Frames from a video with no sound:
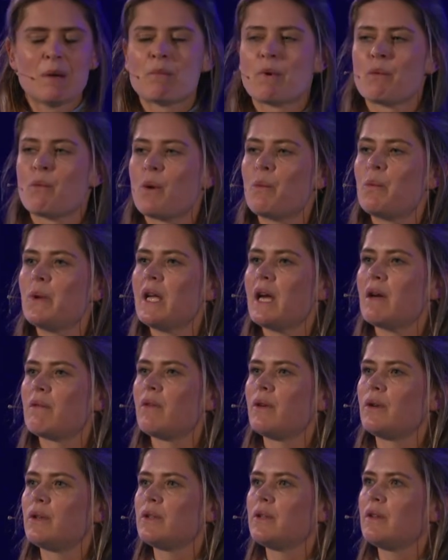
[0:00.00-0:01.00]
what we
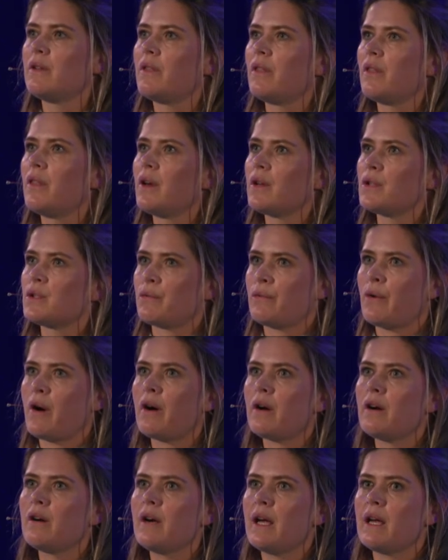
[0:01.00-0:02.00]
have learned thus
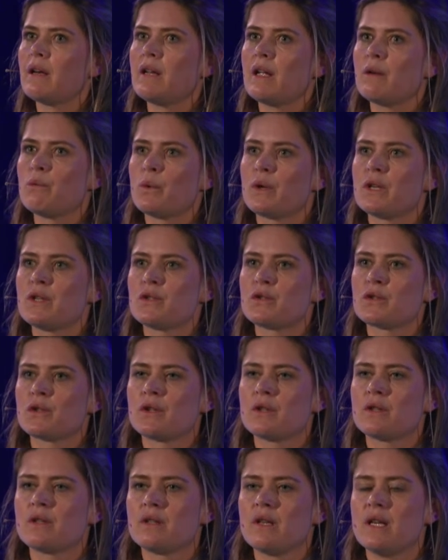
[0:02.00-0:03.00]
far, and what is
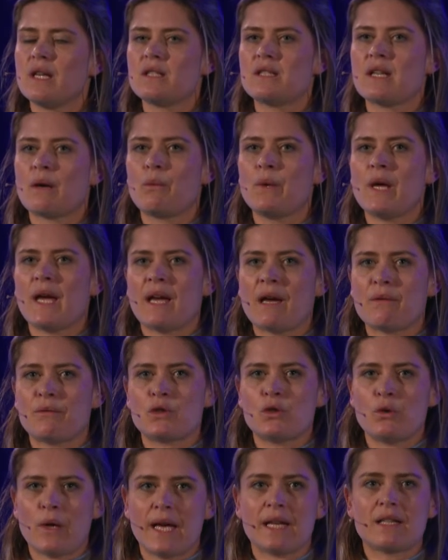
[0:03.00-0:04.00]
certain, is that we have
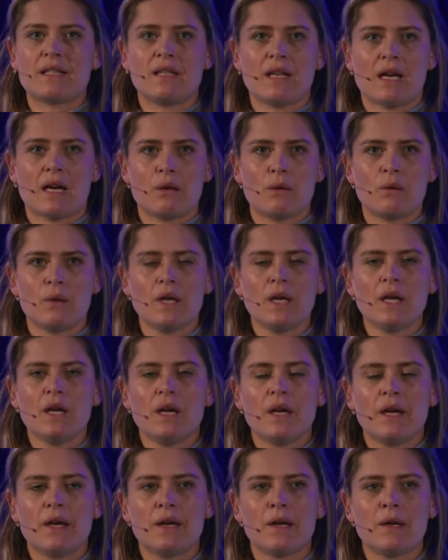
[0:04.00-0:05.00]
to act now,
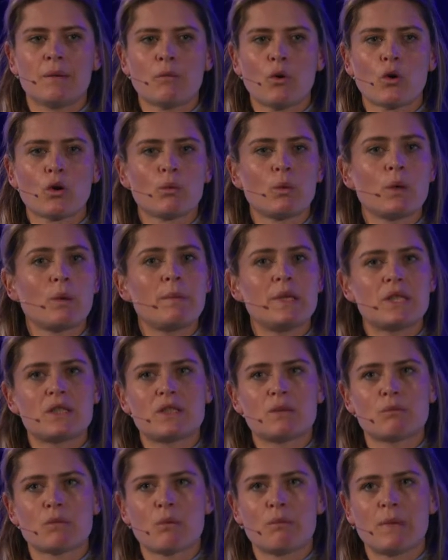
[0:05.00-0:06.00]
or we'll miss
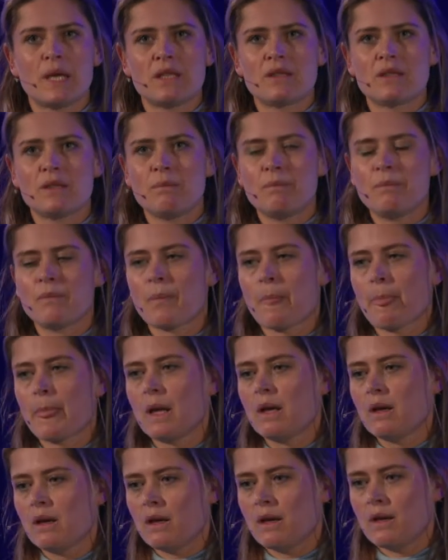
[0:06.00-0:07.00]
the momentum.
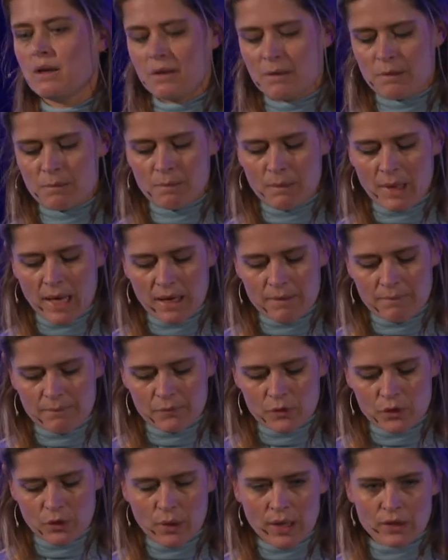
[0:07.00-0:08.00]

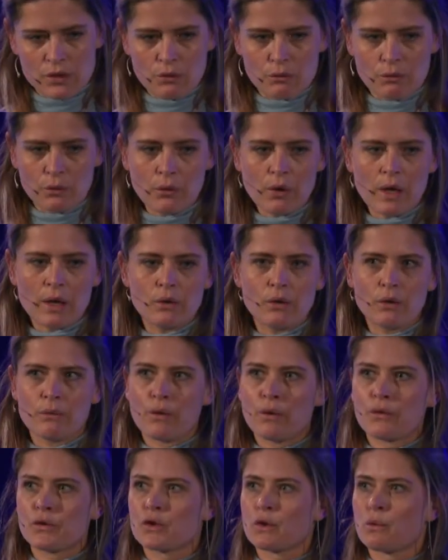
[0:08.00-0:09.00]
So as the rollout
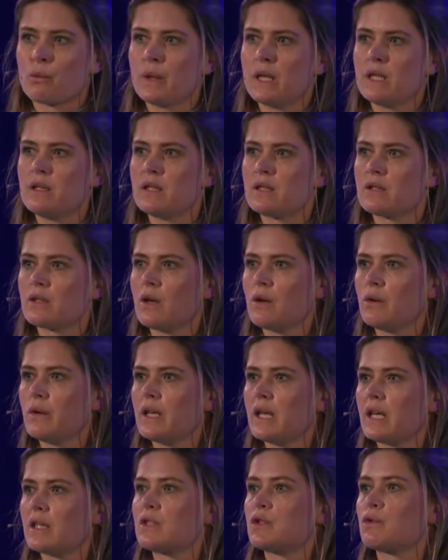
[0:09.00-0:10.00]
of offshore wind is
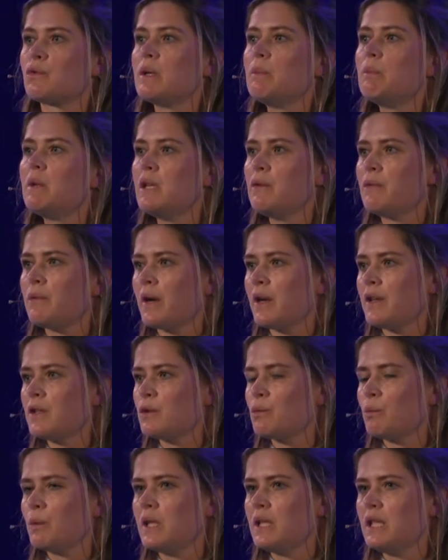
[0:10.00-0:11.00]
going extremely
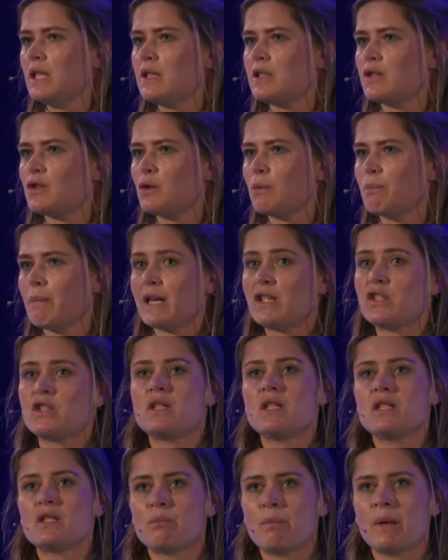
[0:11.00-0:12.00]
fast, we need to
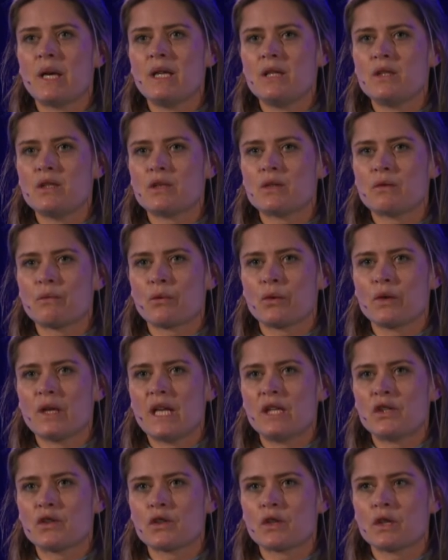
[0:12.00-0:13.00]
match this pace for
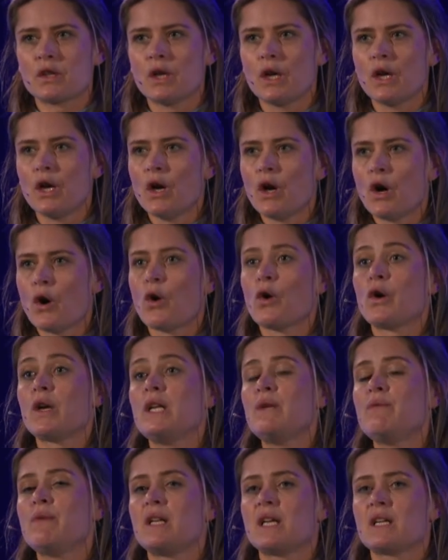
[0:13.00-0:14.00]
nature, or
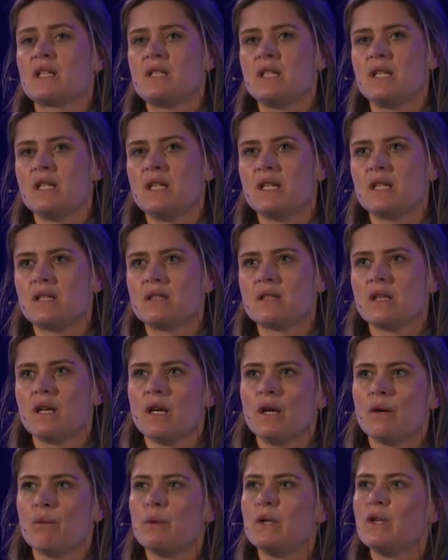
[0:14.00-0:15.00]
even exceed it.
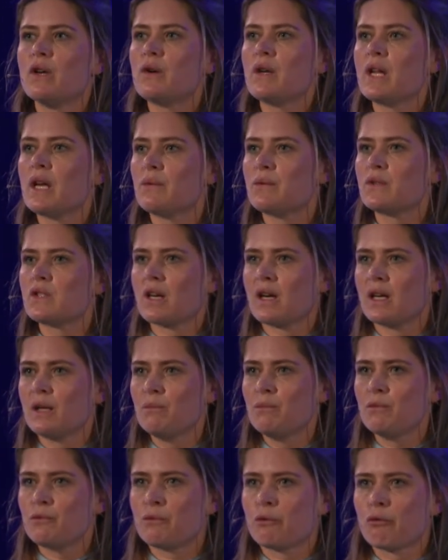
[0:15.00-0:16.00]
We don't have
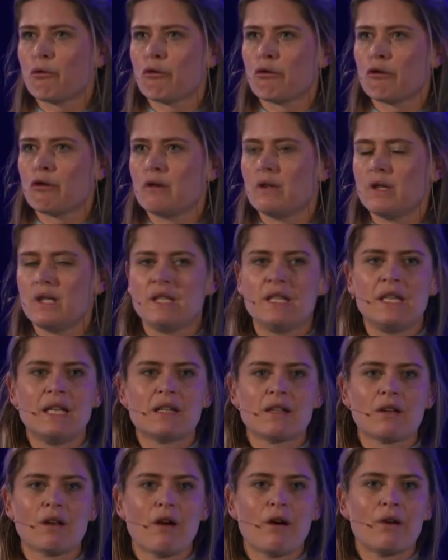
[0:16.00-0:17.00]
time for
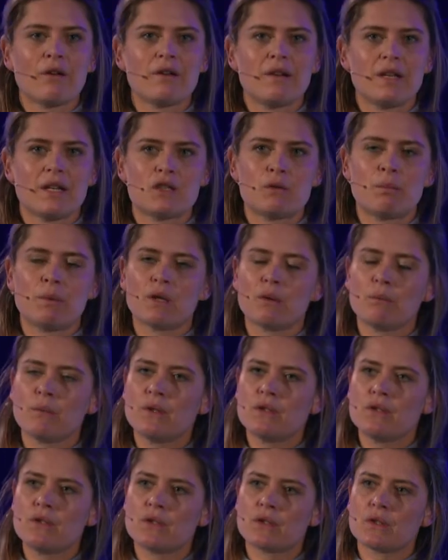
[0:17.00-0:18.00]
year-long
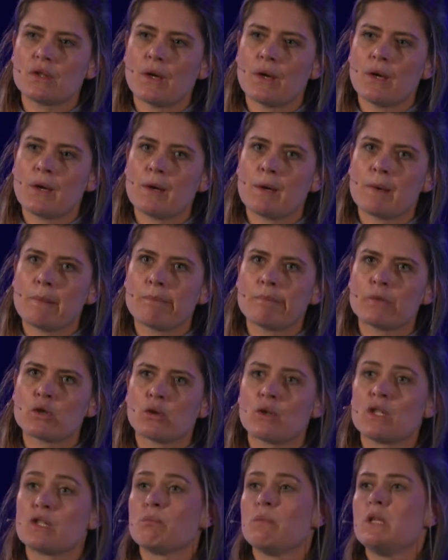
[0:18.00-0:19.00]
experiments.
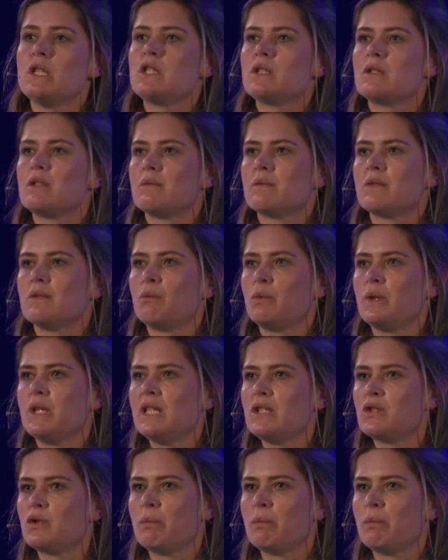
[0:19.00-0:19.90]
So this means we need